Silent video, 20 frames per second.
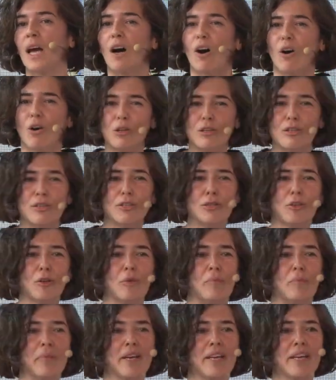
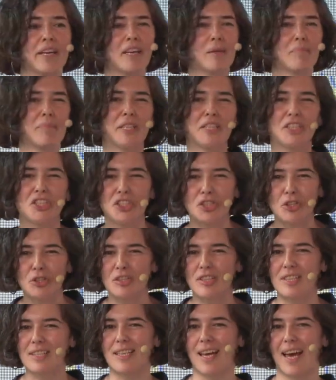also being a bit
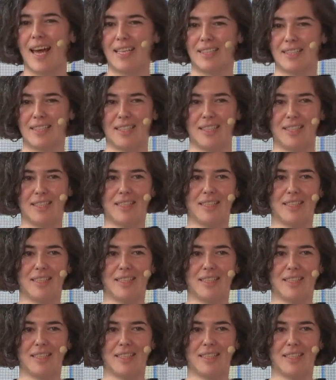short-sighted